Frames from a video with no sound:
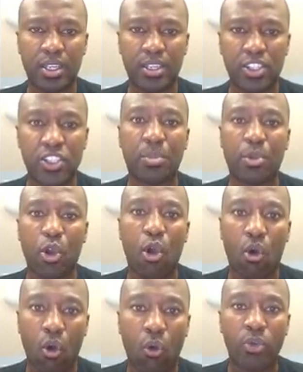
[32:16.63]
There's some
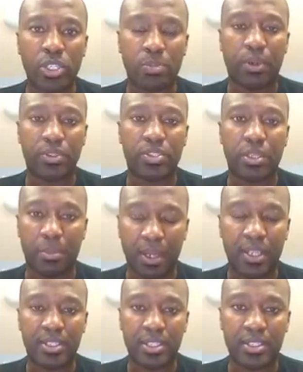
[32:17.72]
core
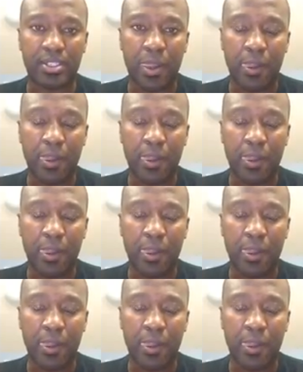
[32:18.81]
responsibilities